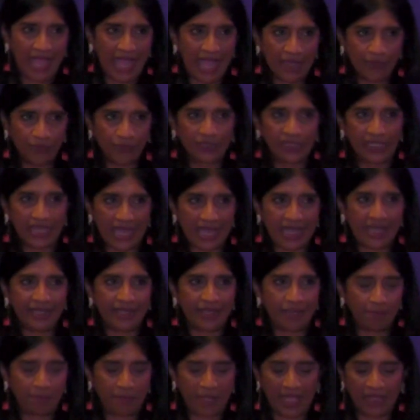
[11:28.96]
I relied
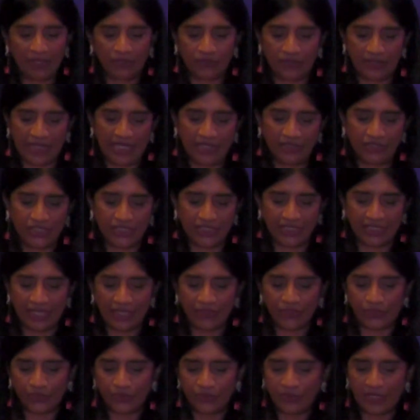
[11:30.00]
on Pell Grants to
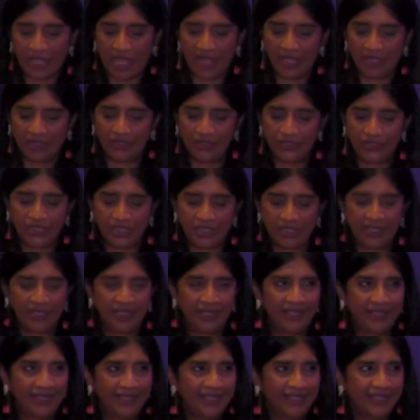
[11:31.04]
get through college.
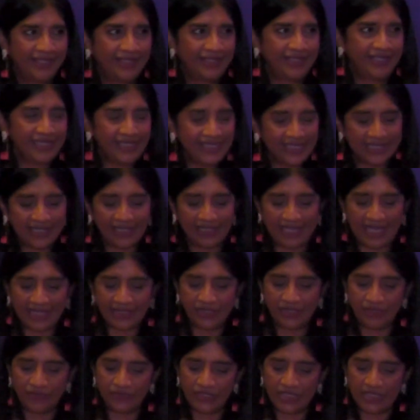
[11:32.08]
This
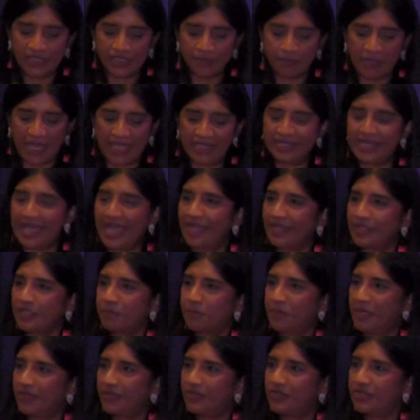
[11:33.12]
collectiveness by
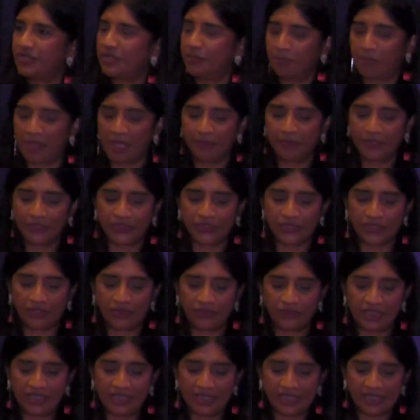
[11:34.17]
taxpayers and public
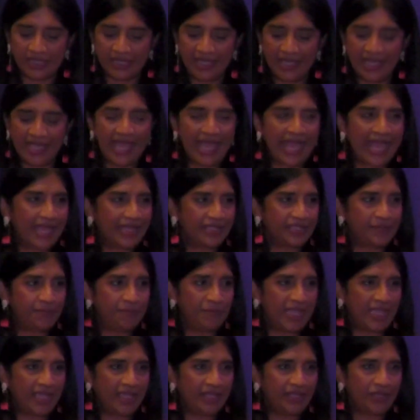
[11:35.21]
servants has
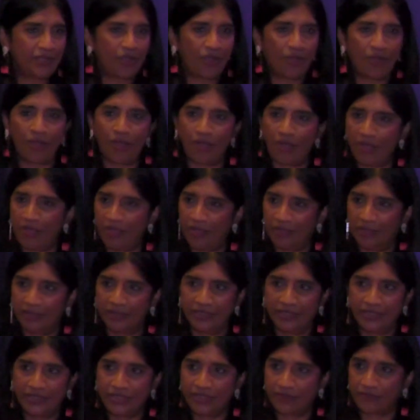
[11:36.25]
made all
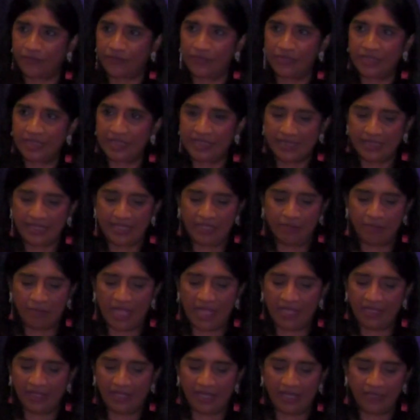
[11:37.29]
the difference in
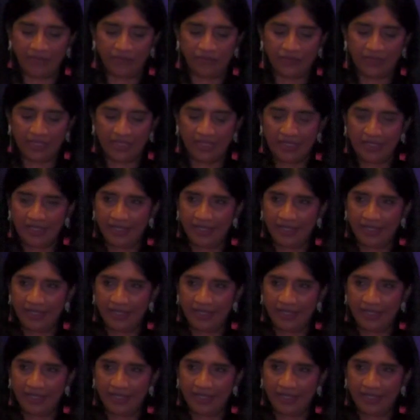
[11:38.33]
my life.